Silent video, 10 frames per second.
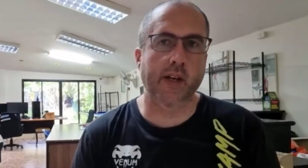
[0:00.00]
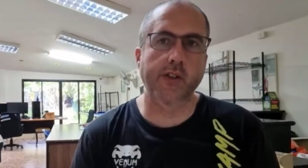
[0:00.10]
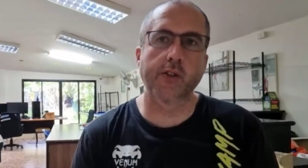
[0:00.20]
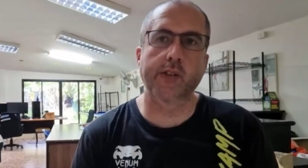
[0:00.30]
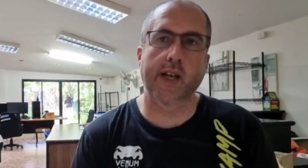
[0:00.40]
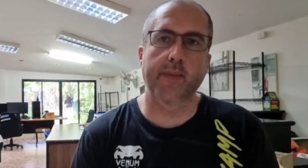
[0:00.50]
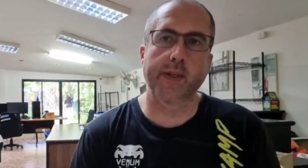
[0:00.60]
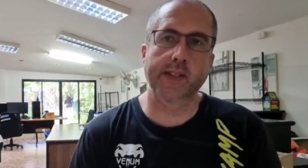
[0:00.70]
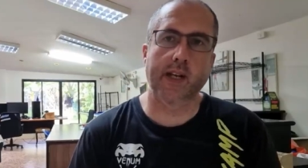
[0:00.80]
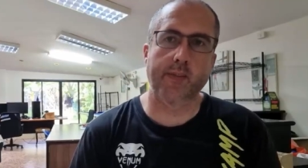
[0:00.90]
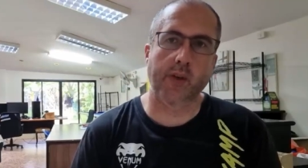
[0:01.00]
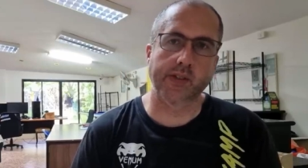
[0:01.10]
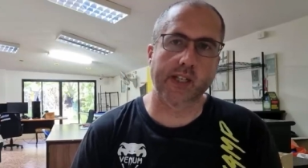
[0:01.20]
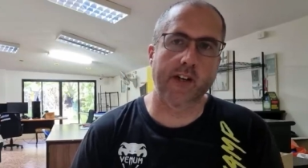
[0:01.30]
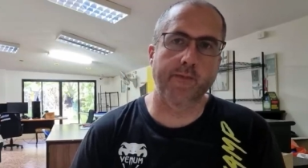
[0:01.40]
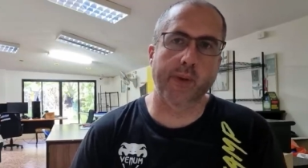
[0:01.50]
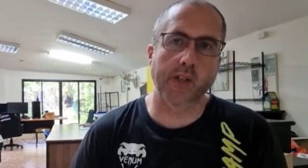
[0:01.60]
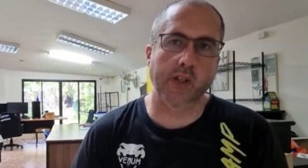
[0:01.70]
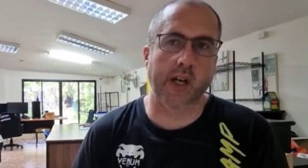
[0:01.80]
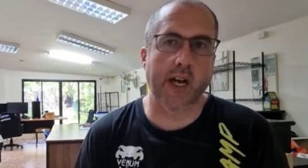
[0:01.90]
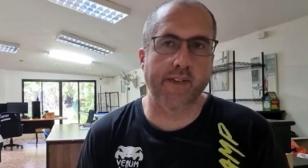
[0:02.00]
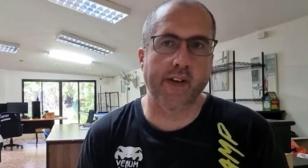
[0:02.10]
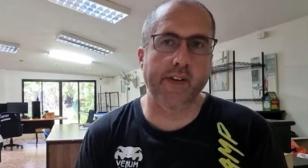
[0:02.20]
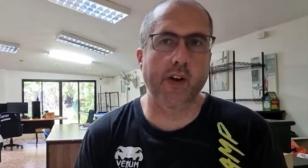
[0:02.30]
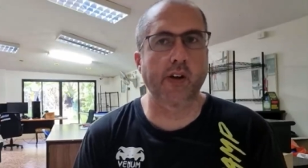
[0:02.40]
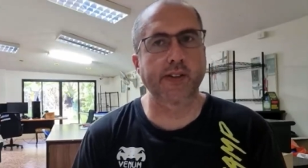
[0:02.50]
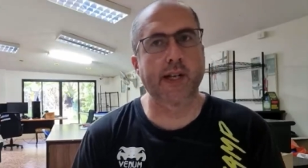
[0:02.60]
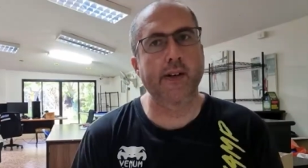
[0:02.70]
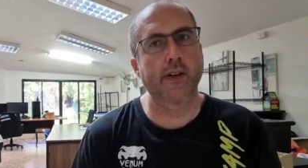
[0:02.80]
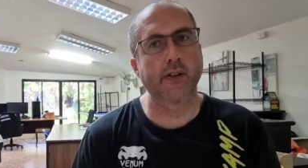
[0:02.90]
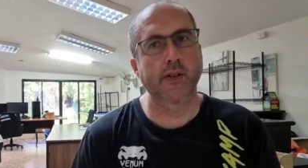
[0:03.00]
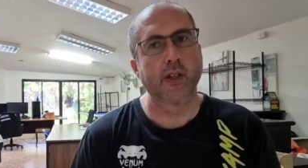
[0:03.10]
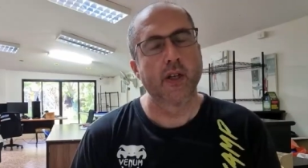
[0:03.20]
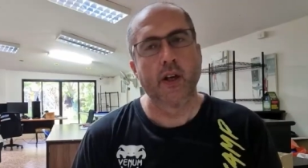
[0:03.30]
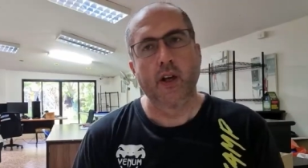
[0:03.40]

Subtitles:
and I do take the piss out of myself because I have very high standards.